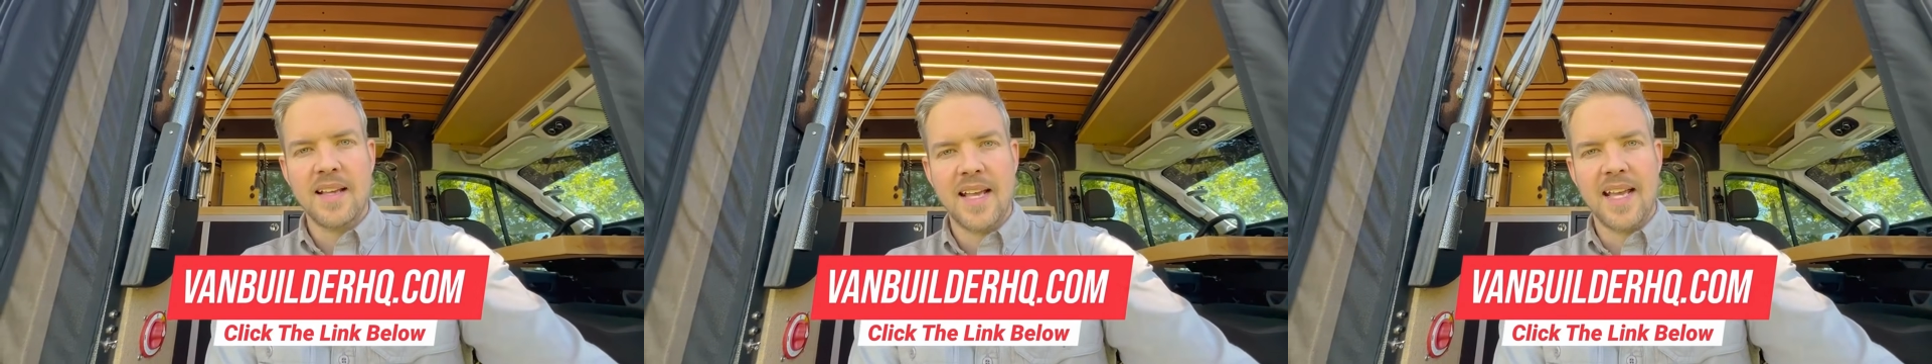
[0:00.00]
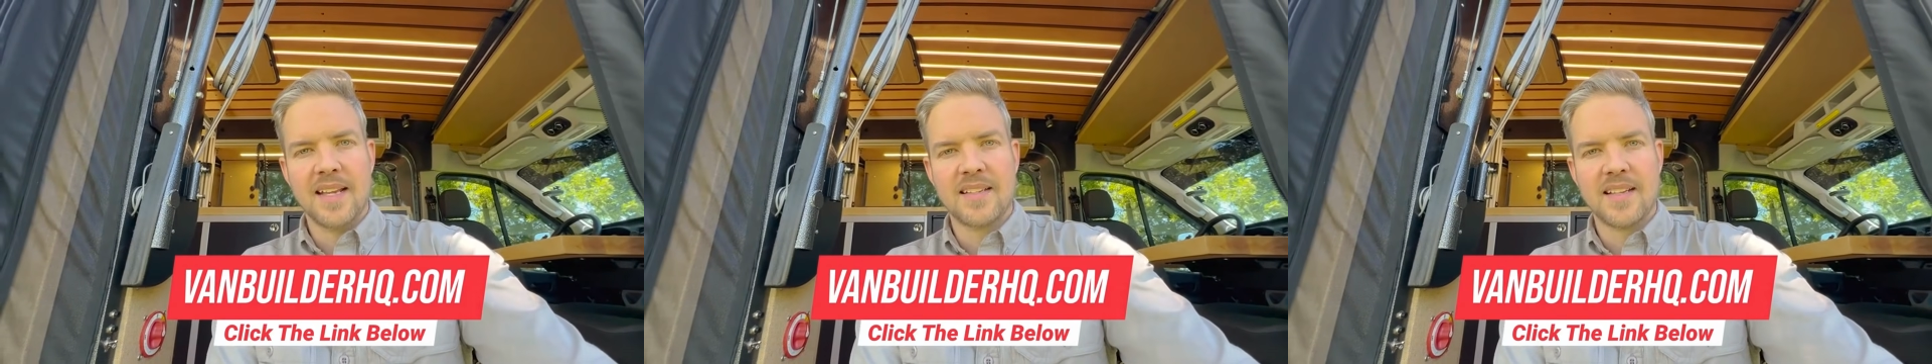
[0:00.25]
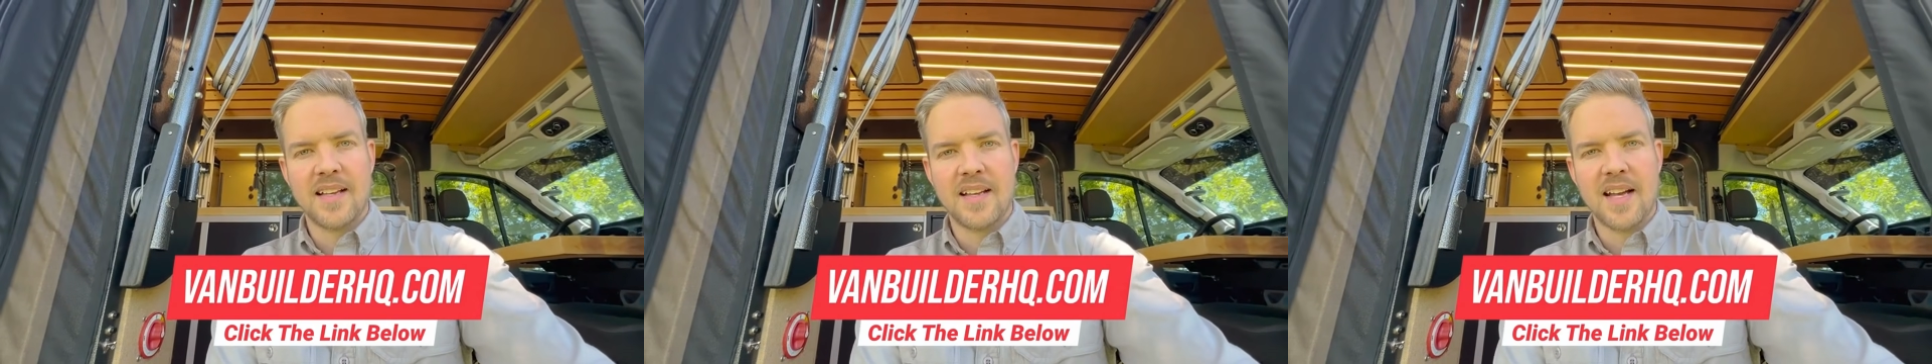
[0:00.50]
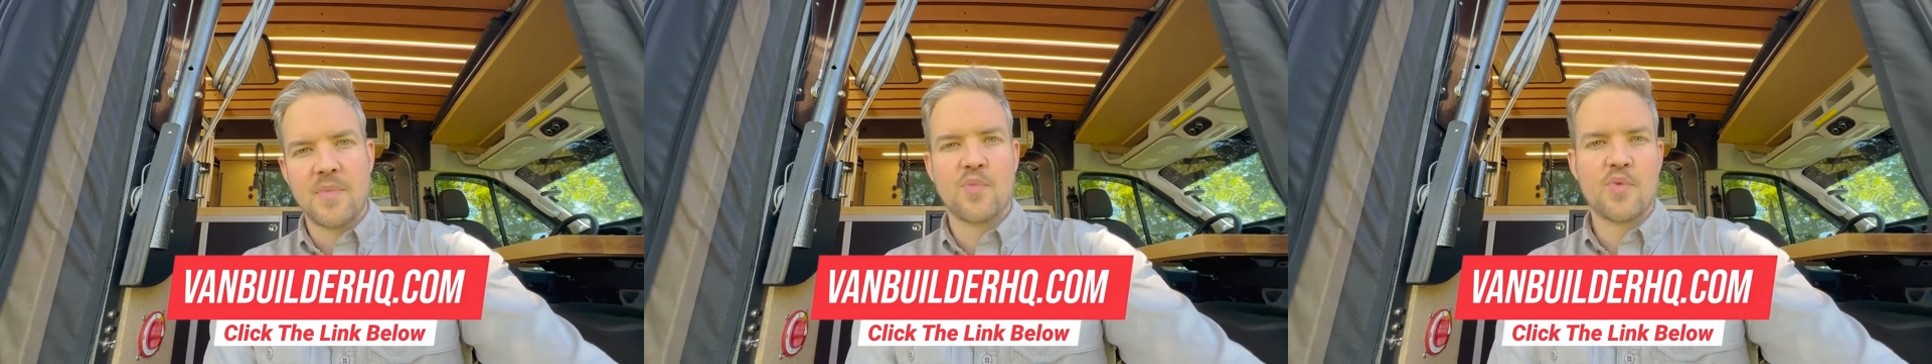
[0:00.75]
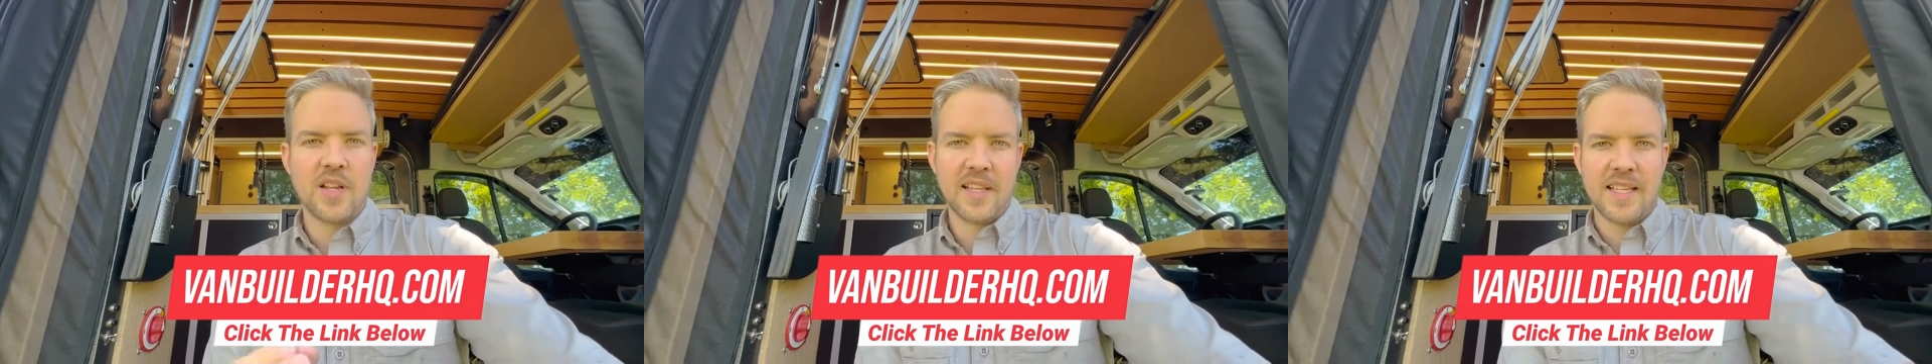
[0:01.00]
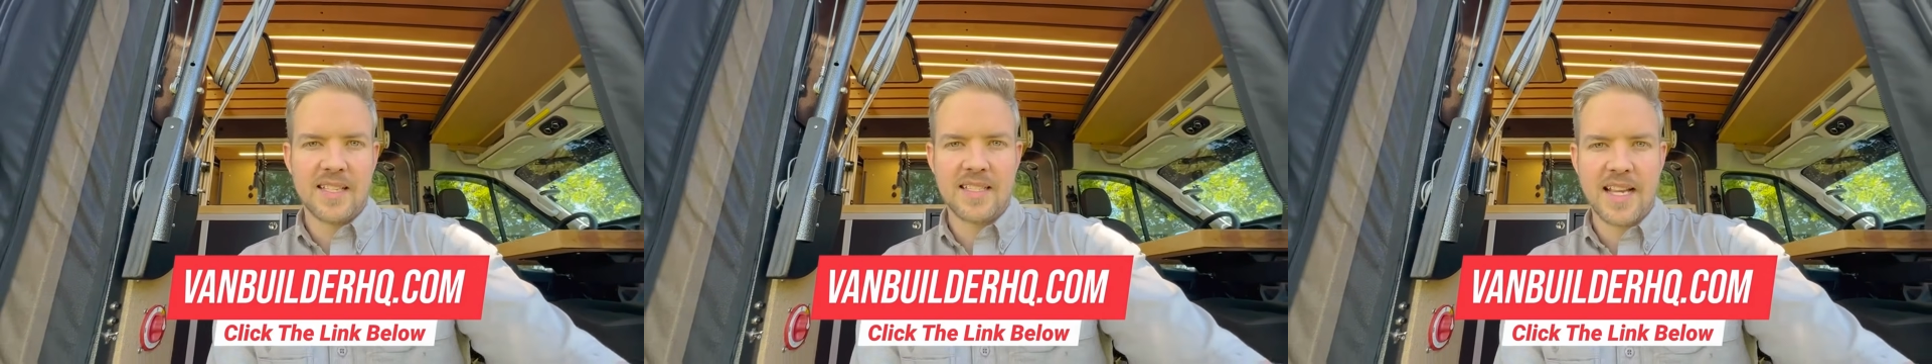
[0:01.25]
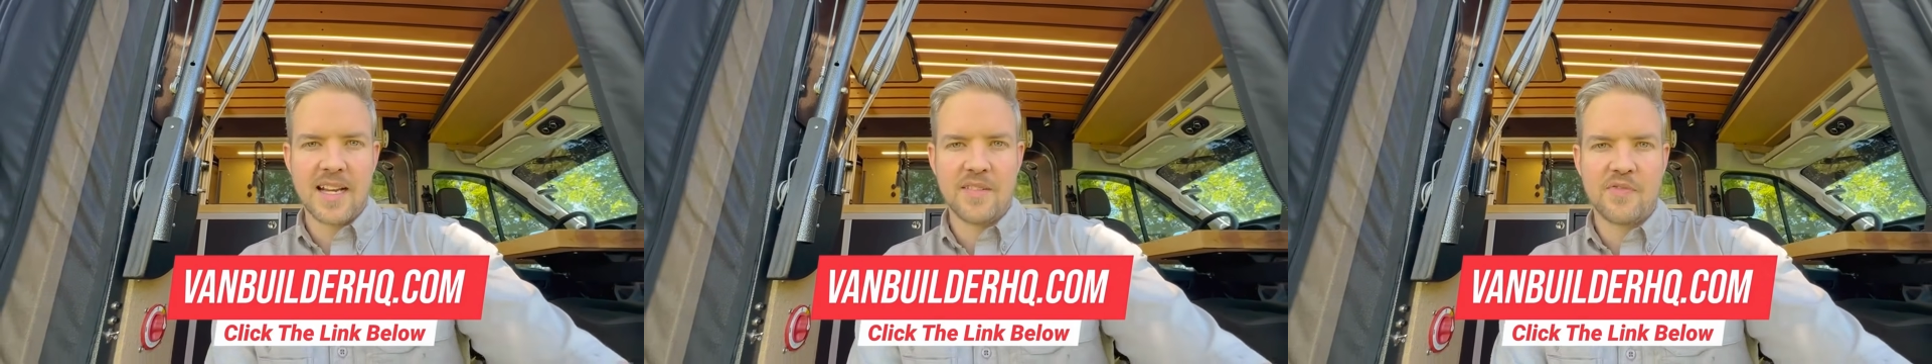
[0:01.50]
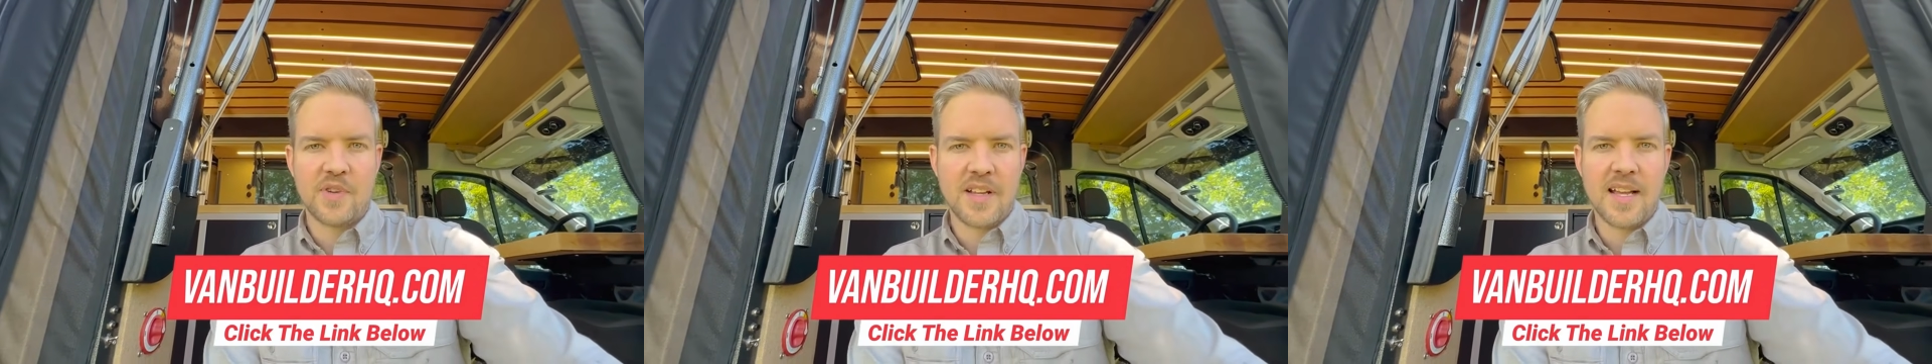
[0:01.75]
and I'm really
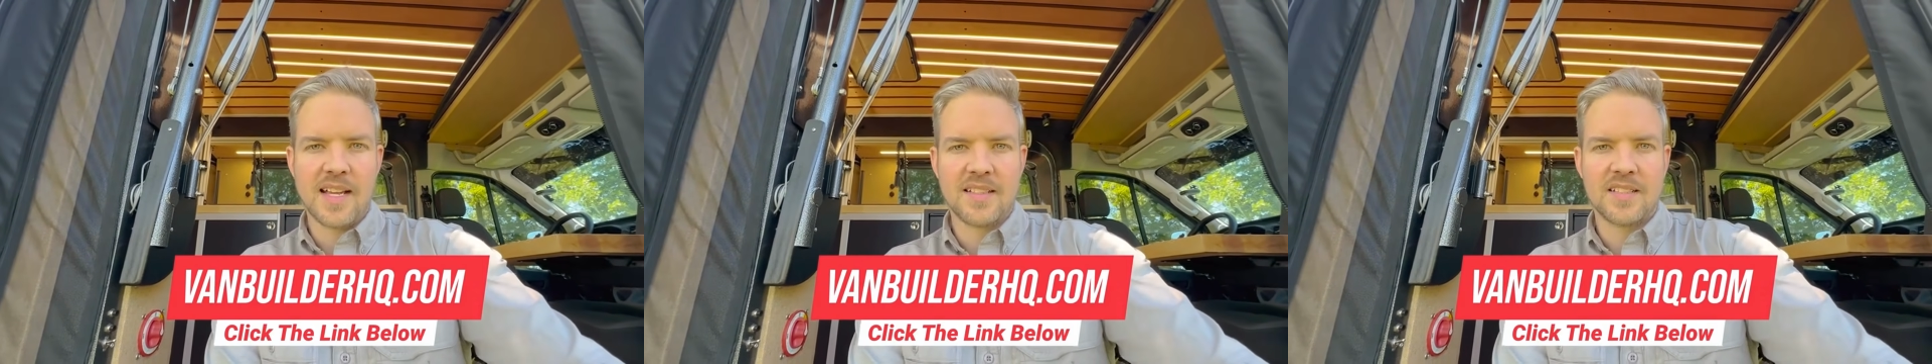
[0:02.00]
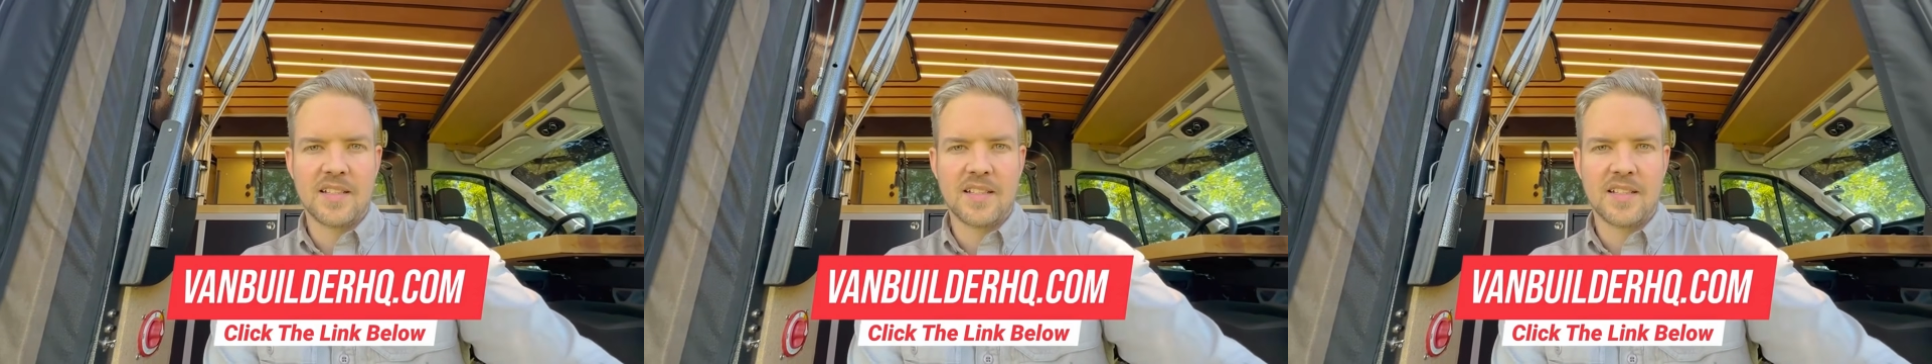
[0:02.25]
excited for you guys